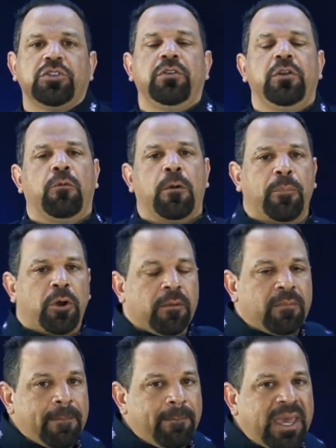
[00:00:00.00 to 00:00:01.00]
You were part of
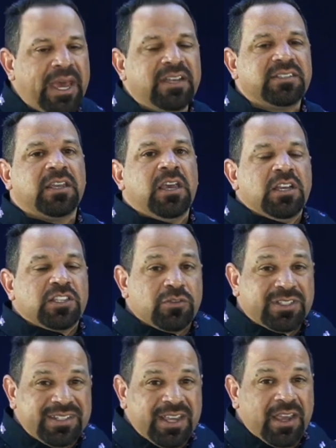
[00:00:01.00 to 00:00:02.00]
my past, so
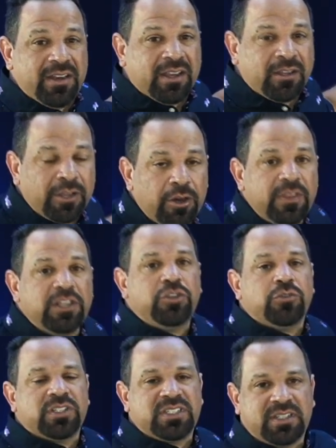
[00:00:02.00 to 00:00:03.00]
today I declare that
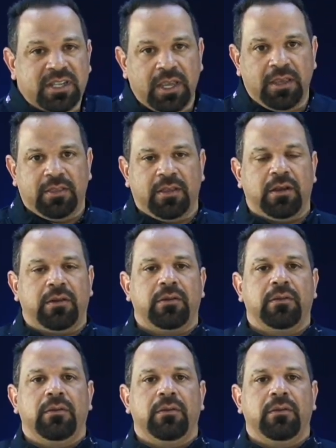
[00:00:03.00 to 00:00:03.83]
you're staying there.